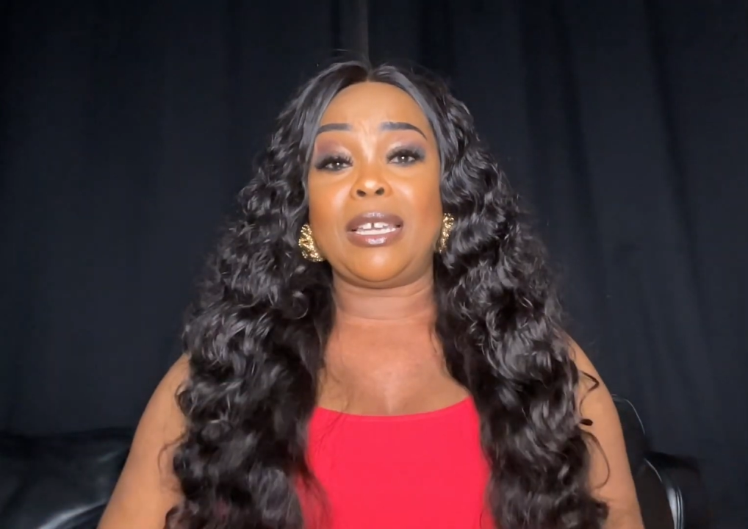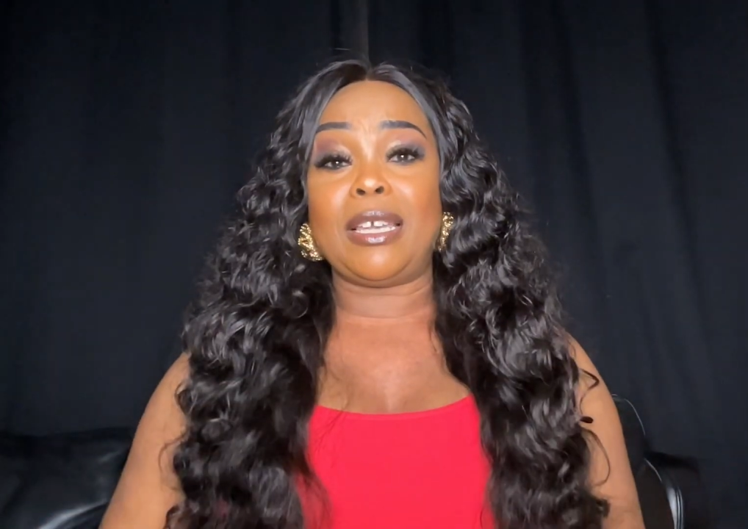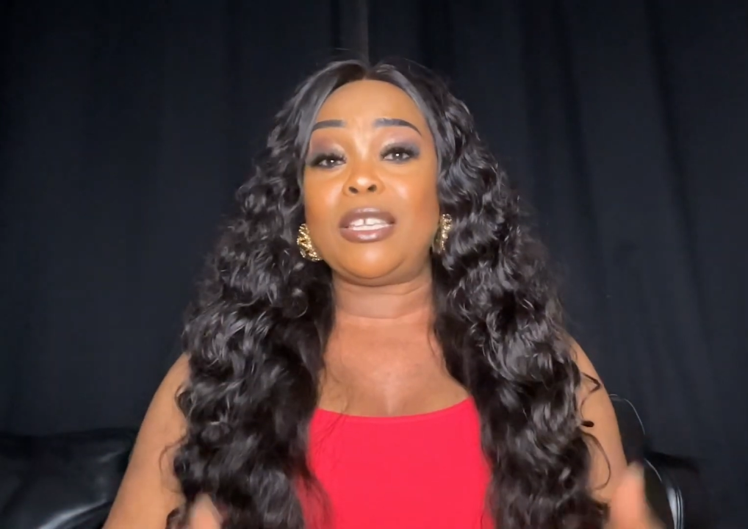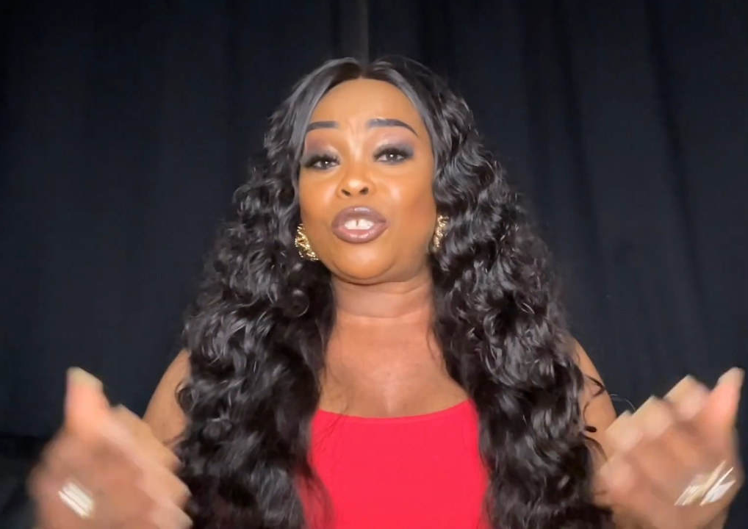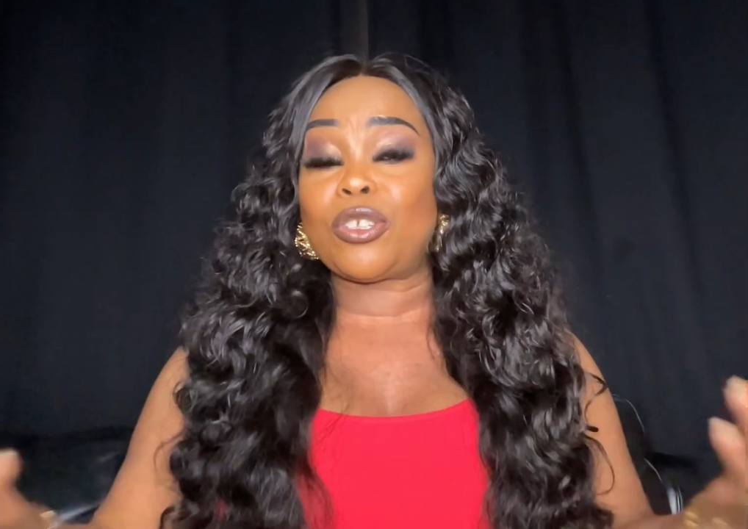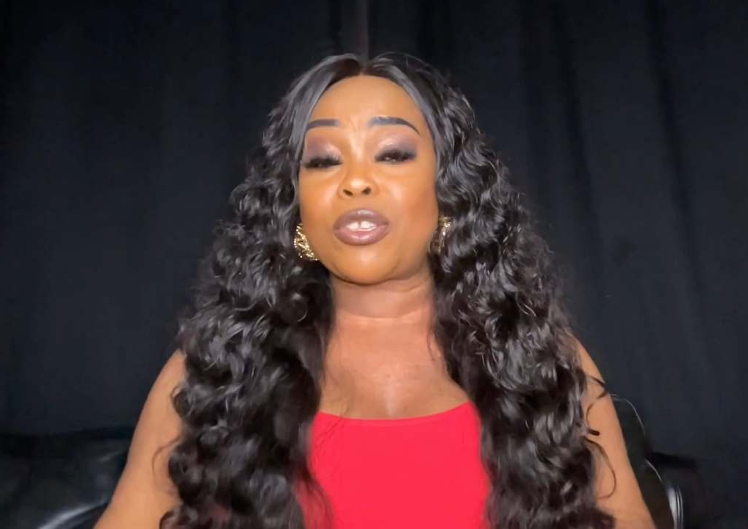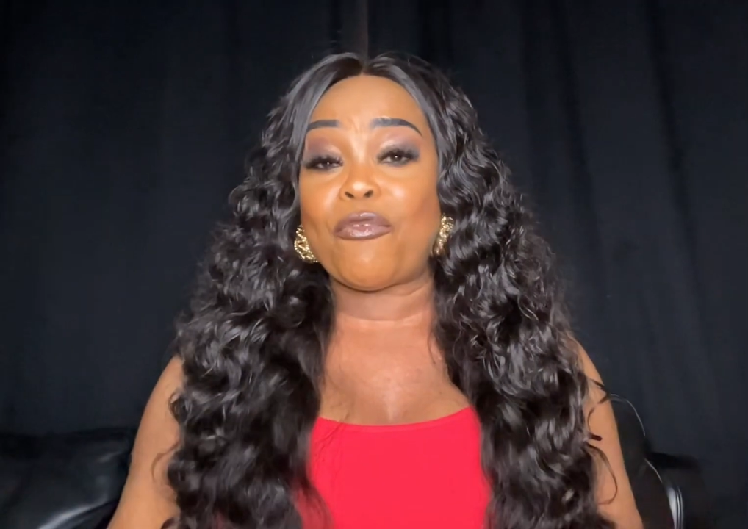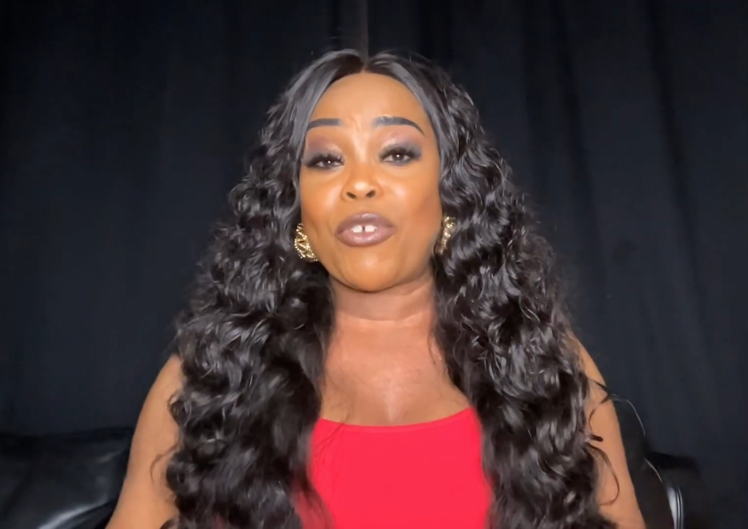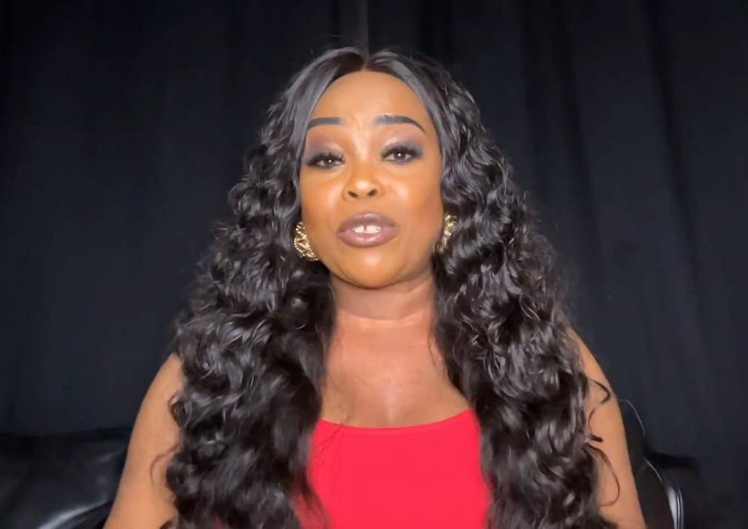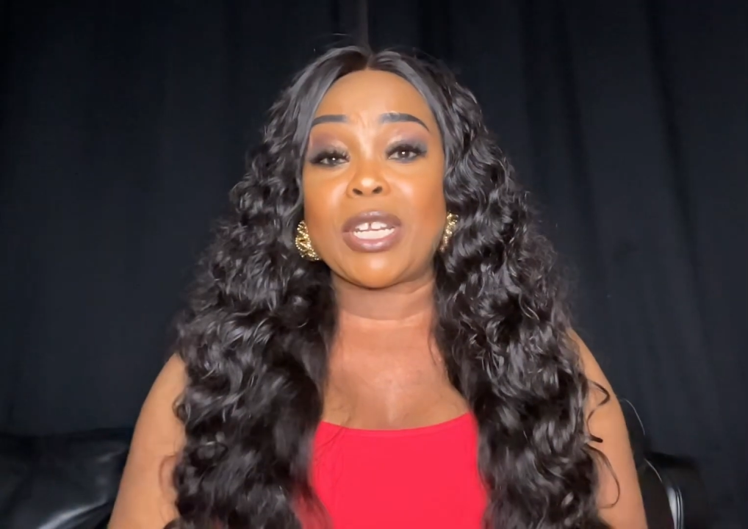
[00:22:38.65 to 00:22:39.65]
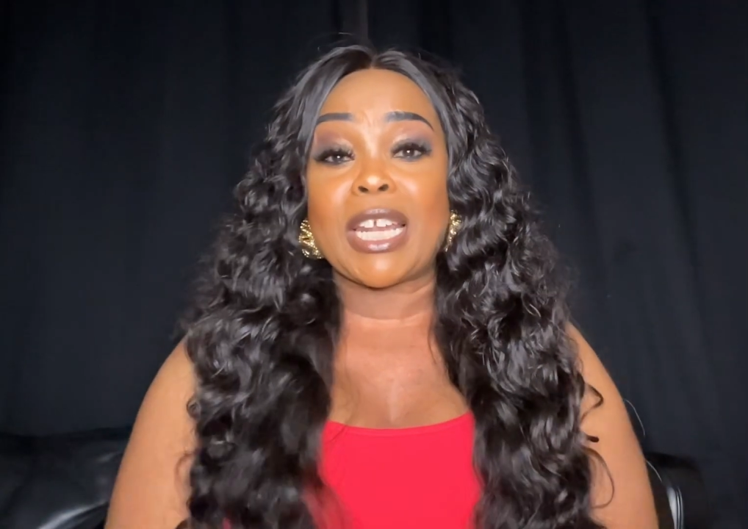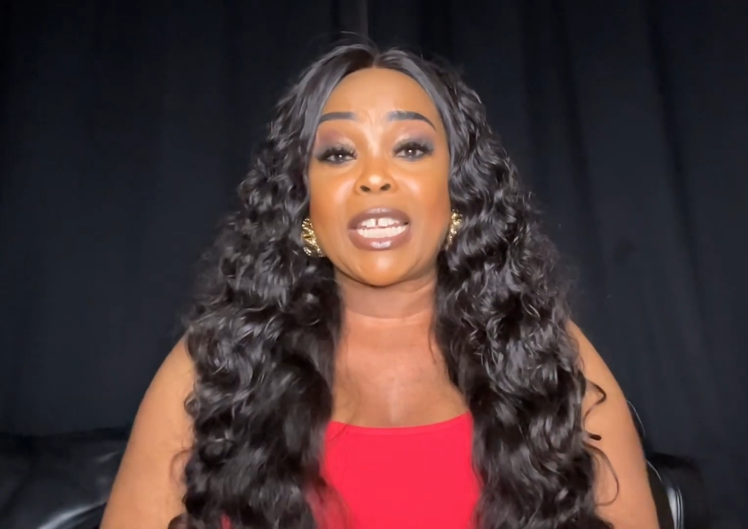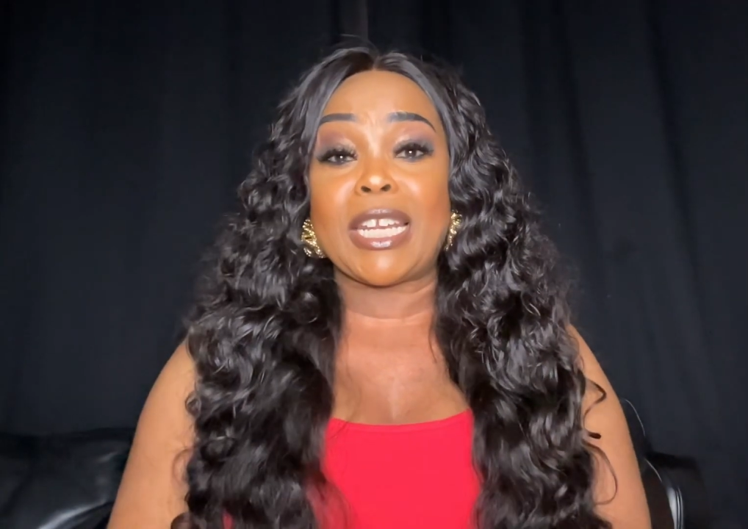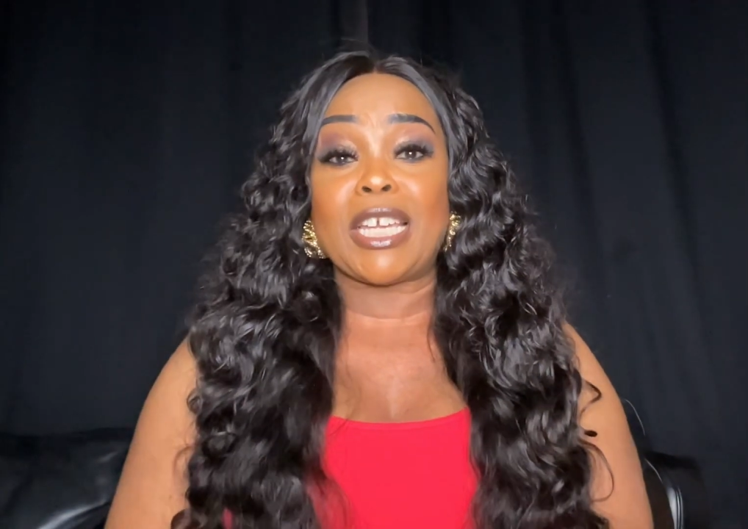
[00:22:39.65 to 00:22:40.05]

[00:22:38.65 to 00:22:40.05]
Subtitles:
It's just unfortunate that in